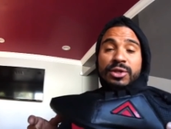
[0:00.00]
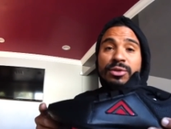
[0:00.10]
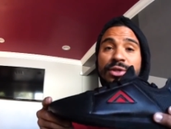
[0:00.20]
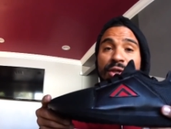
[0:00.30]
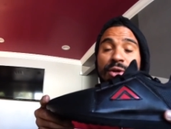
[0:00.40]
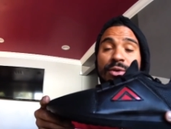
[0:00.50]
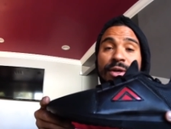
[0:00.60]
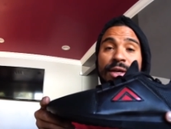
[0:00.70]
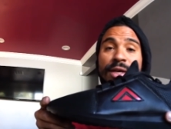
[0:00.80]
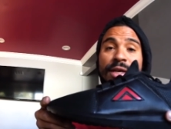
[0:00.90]
shoes. So,
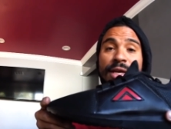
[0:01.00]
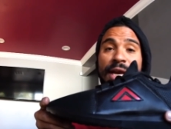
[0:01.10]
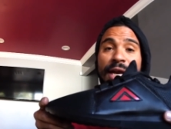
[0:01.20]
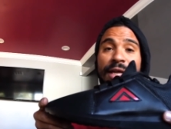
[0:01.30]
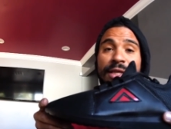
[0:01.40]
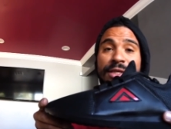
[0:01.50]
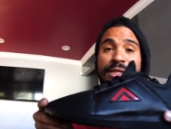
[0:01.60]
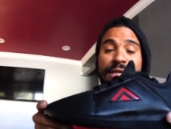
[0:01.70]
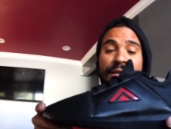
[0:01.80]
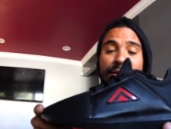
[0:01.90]
yeah, this is
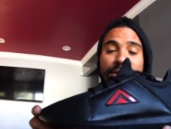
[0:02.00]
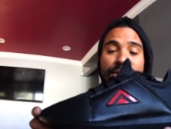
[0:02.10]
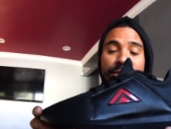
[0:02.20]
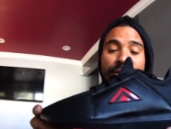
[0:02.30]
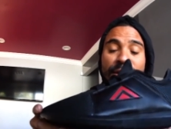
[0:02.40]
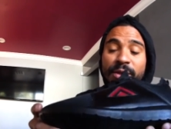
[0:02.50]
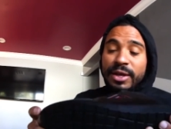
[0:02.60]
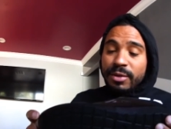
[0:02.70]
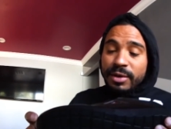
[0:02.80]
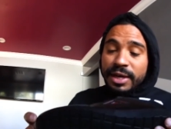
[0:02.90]
sick. I
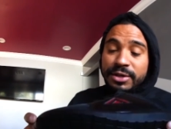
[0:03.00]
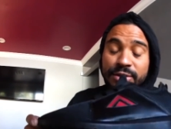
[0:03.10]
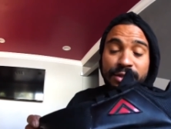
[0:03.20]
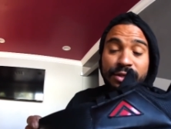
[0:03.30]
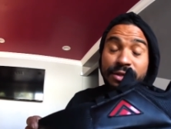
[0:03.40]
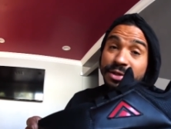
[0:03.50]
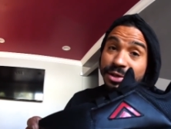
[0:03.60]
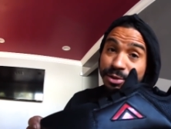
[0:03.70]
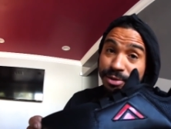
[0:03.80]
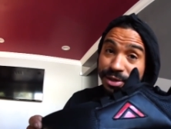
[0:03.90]
think we could actually turn this
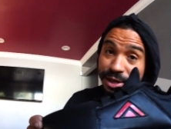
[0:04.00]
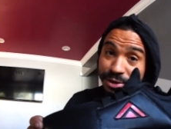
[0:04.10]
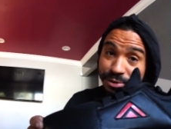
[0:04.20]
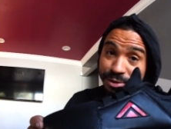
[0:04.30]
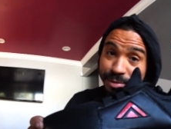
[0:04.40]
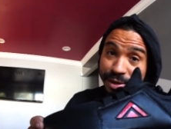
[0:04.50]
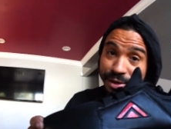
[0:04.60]
into a skate shoe, to be